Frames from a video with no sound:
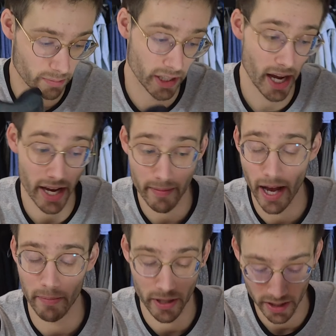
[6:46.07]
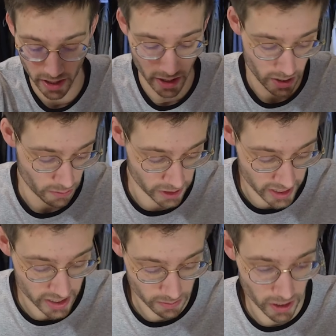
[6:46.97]
But I am happy with
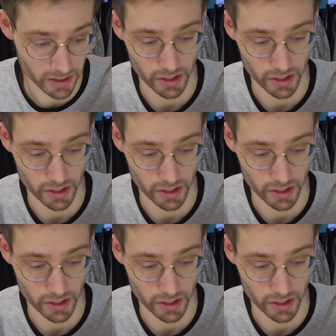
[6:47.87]
this one,